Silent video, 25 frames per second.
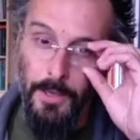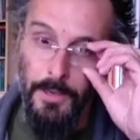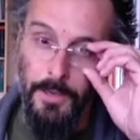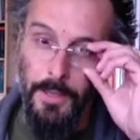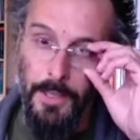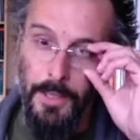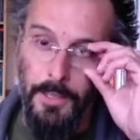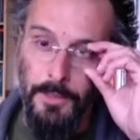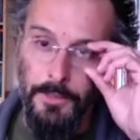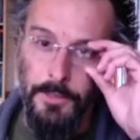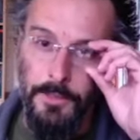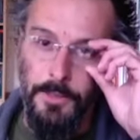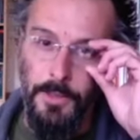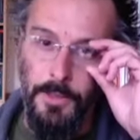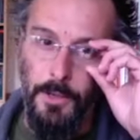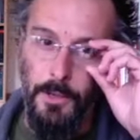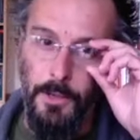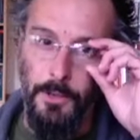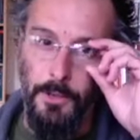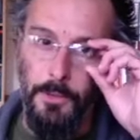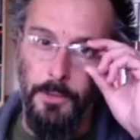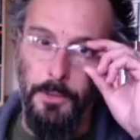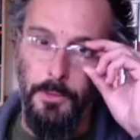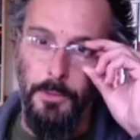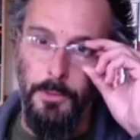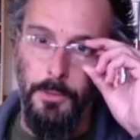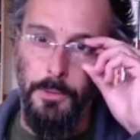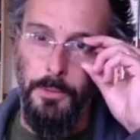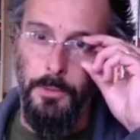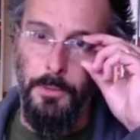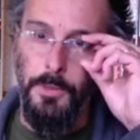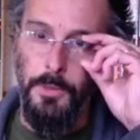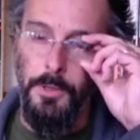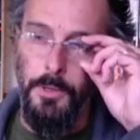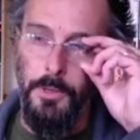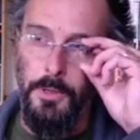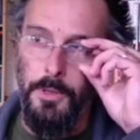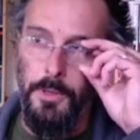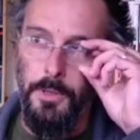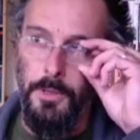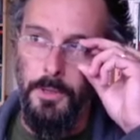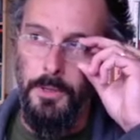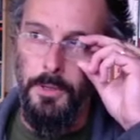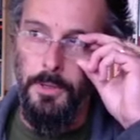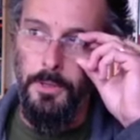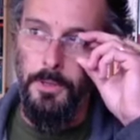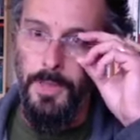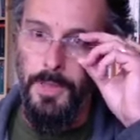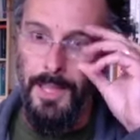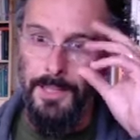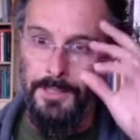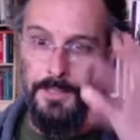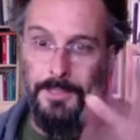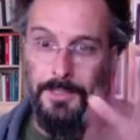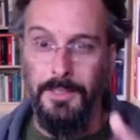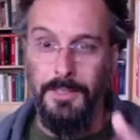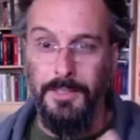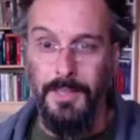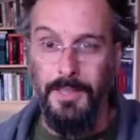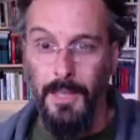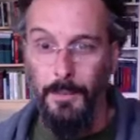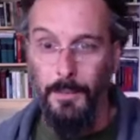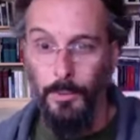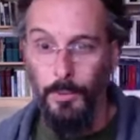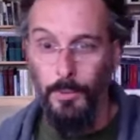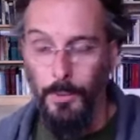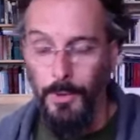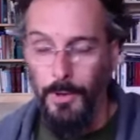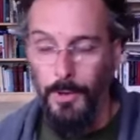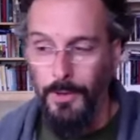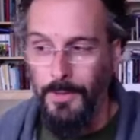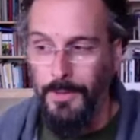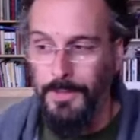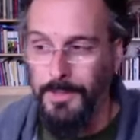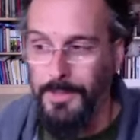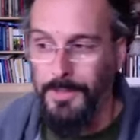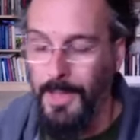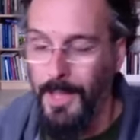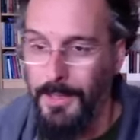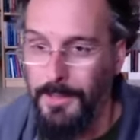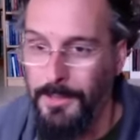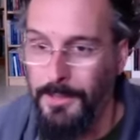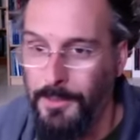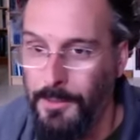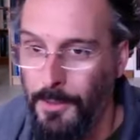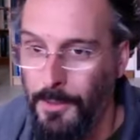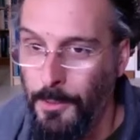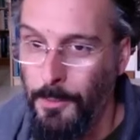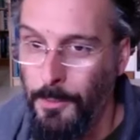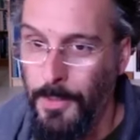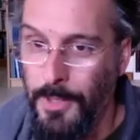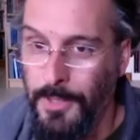And so that's an example where it's not so,